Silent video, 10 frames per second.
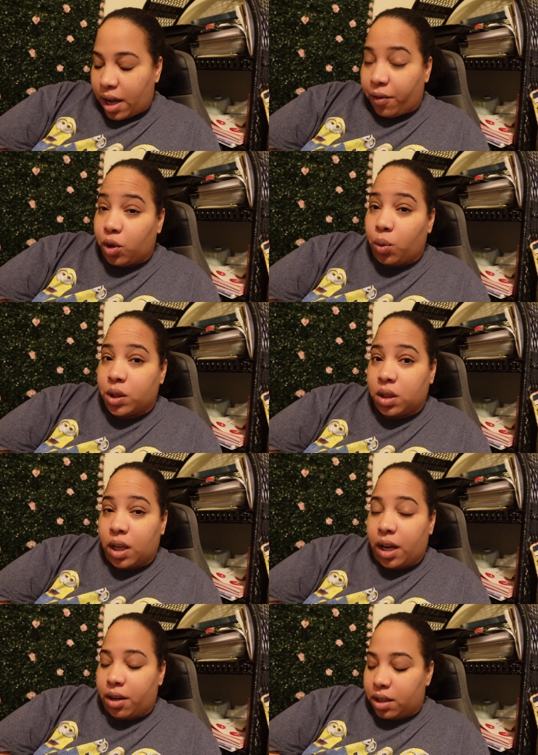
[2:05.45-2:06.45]
I have to whistle
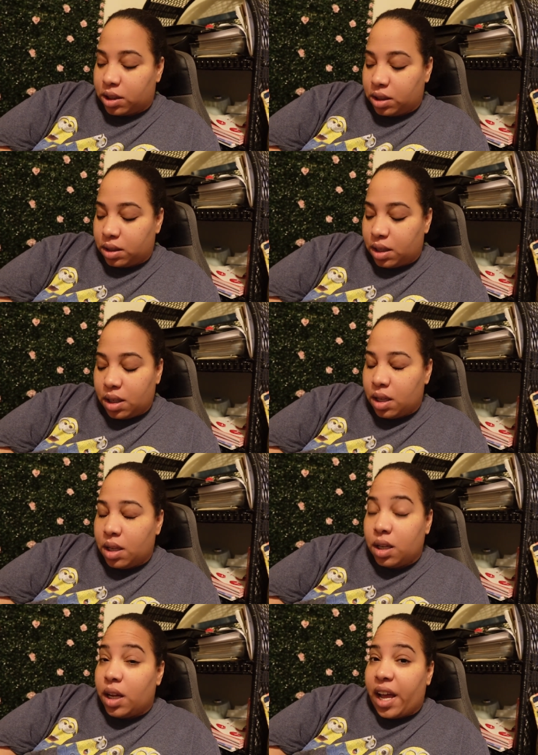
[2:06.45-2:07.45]
at her because
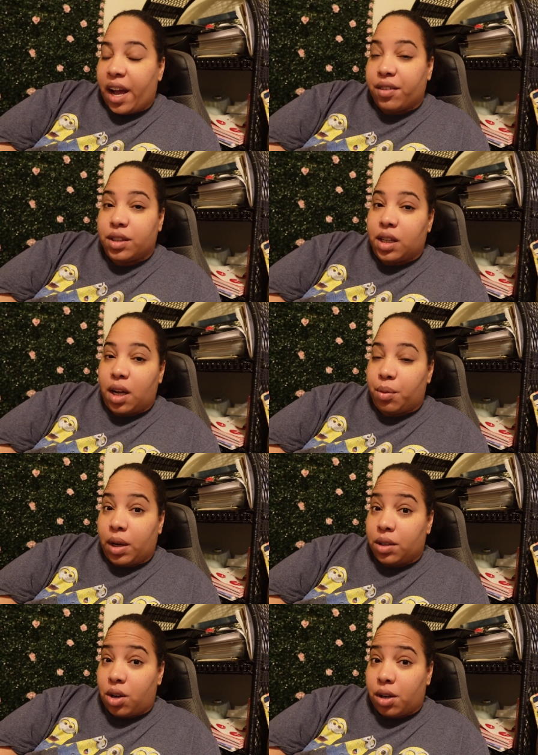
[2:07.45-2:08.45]
half the time when
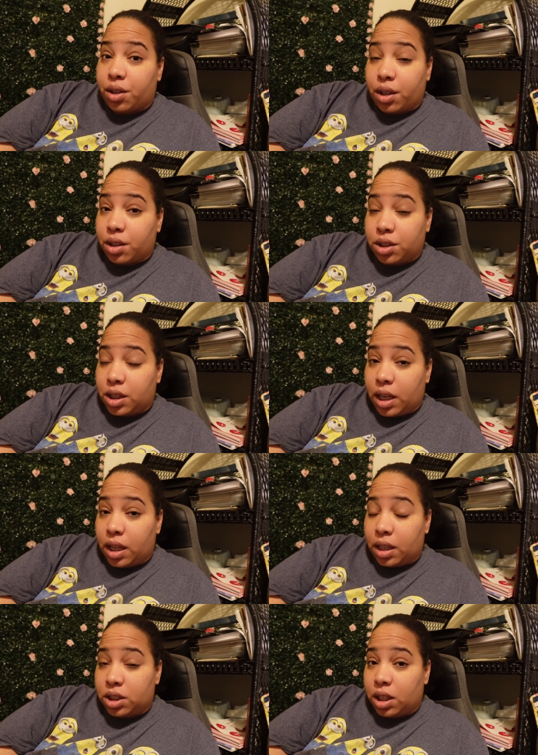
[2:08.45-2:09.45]
I talk to her,
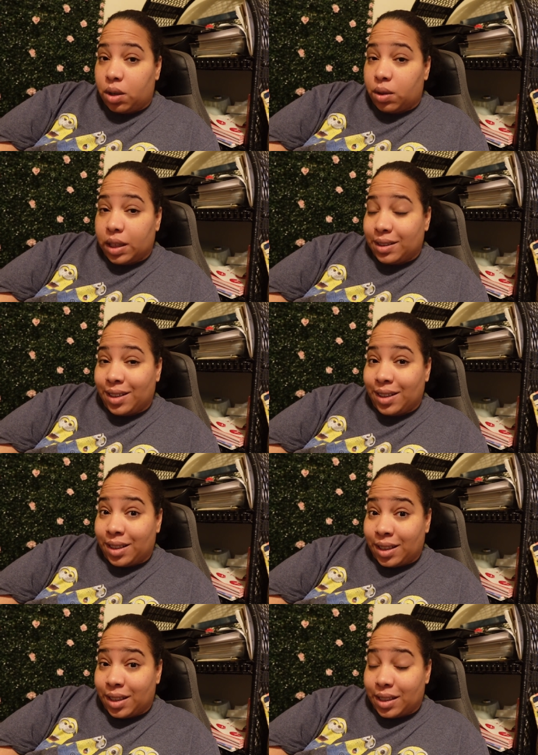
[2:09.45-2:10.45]
she she don't listen
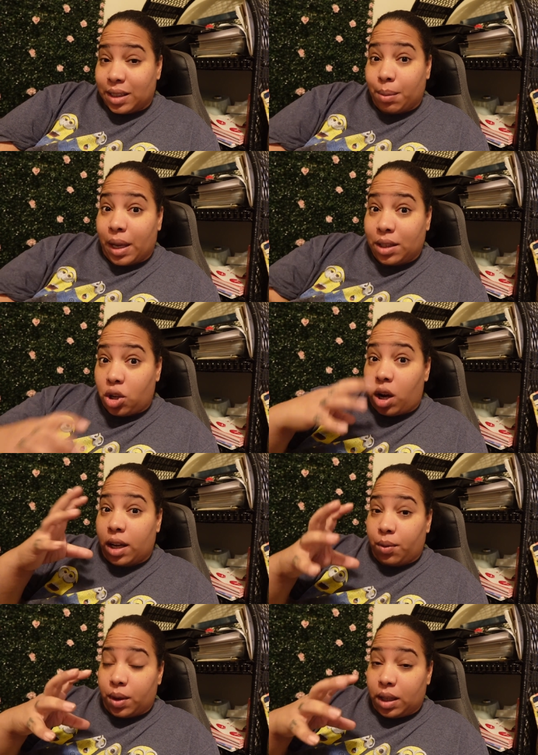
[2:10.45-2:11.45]
unless I'm like
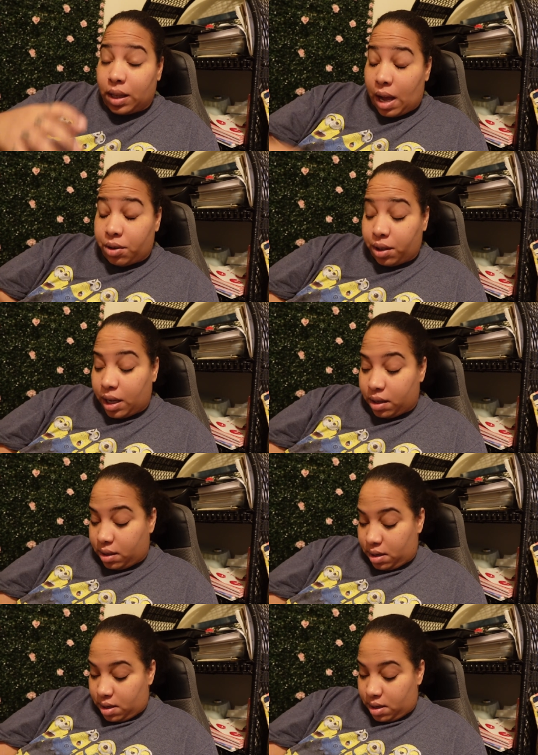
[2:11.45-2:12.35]
talking really loud or yelling.